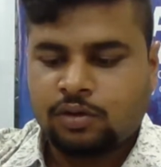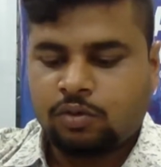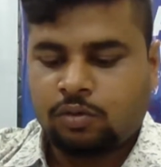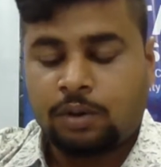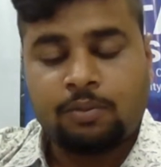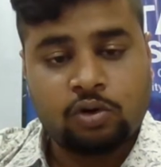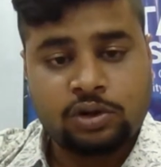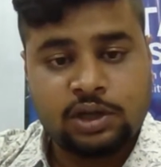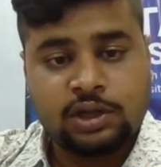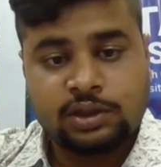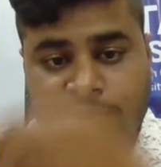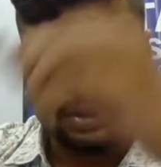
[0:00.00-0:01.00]
One more
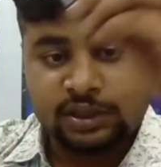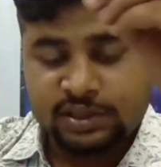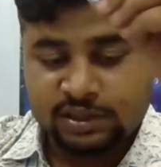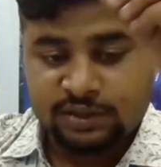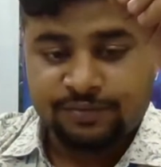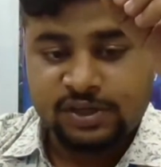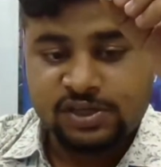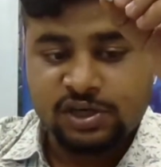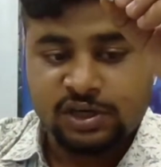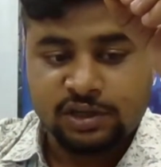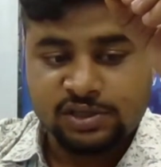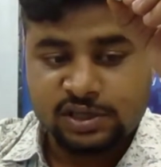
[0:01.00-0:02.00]
thing, this is the
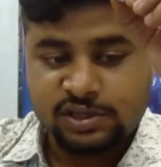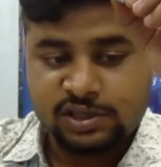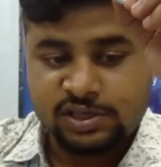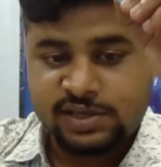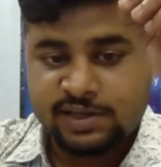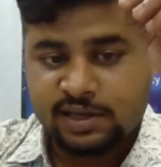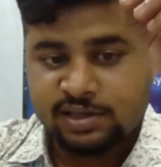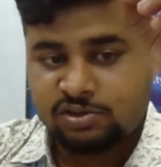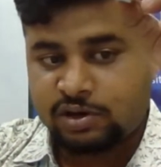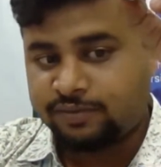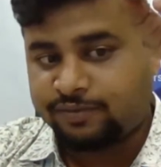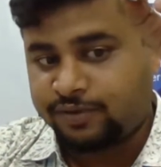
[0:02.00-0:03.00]
feature. This has
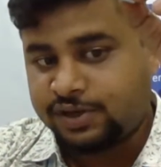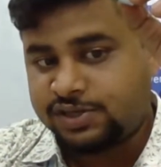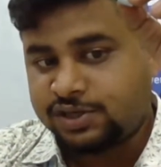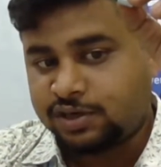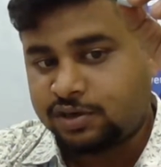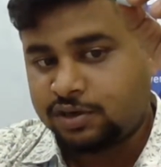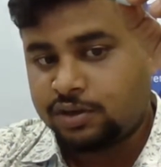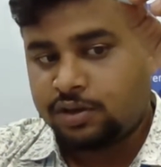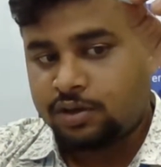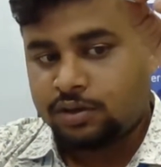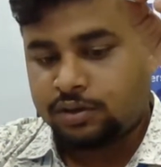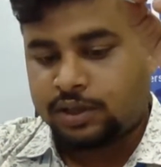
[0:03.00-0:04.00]
actually a feature
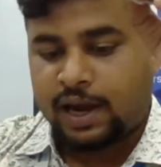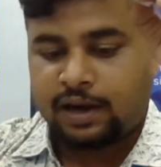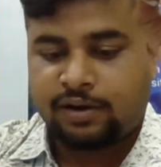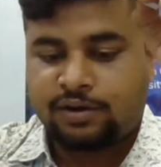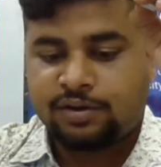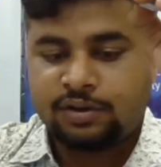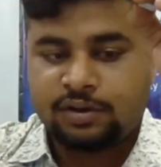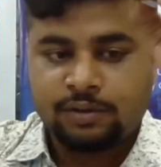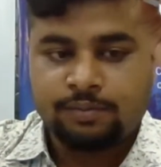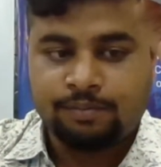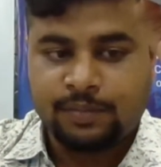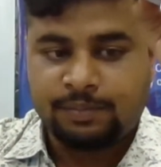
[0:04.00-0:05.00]
that
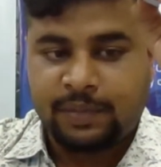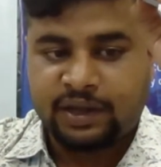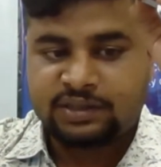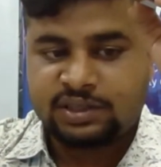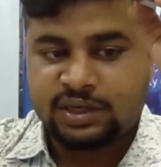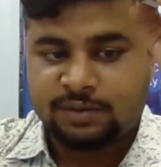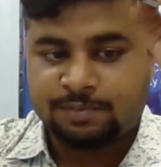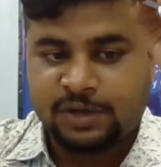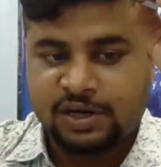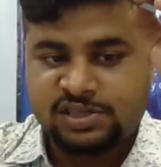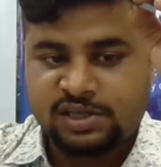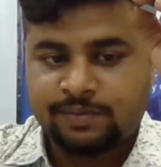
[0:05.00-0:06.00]
makes it
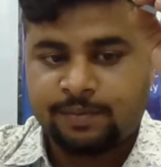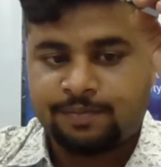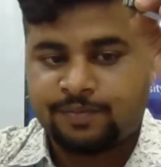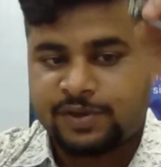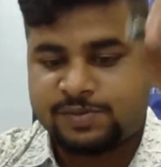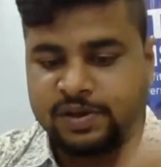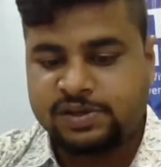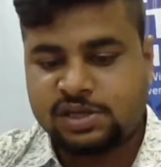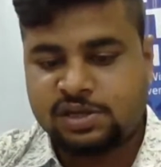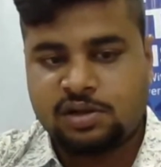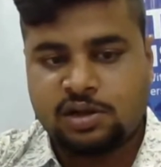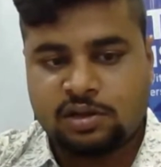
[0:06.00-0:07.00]
itself
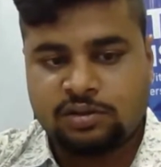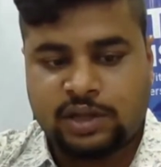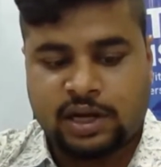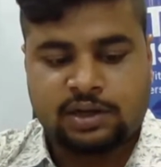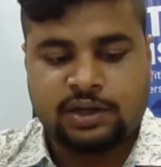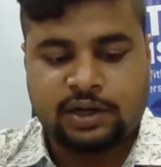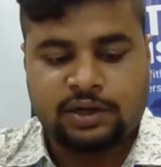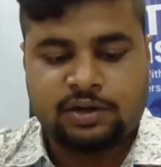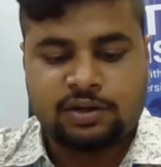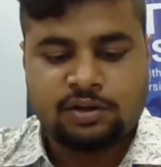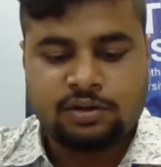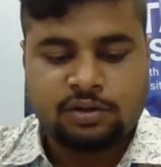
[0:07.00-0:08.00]
special, that
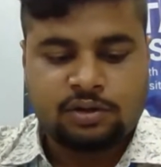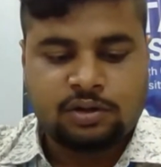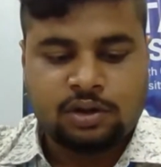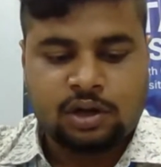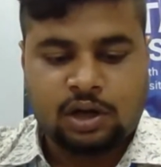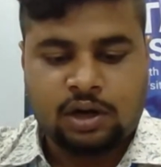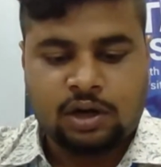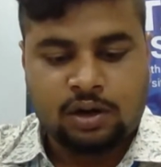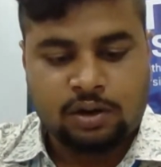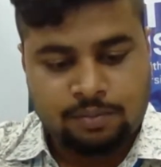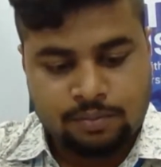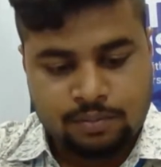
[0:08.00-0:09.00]
it
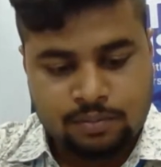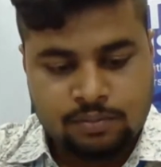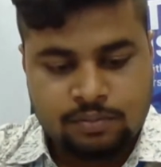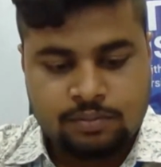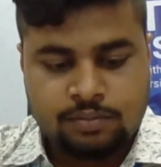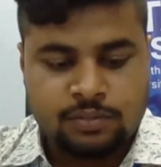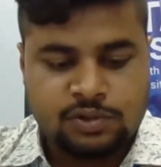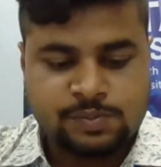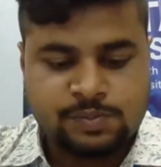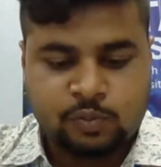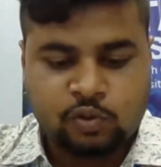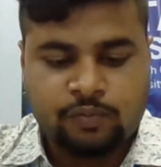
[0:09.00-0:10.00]
uh,
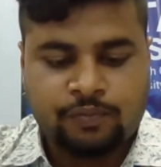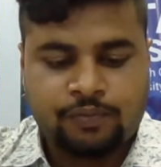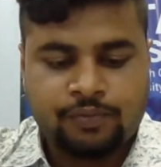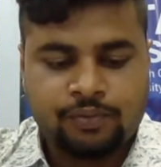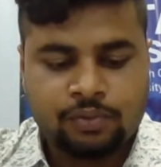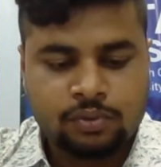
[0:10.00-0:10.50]
spoof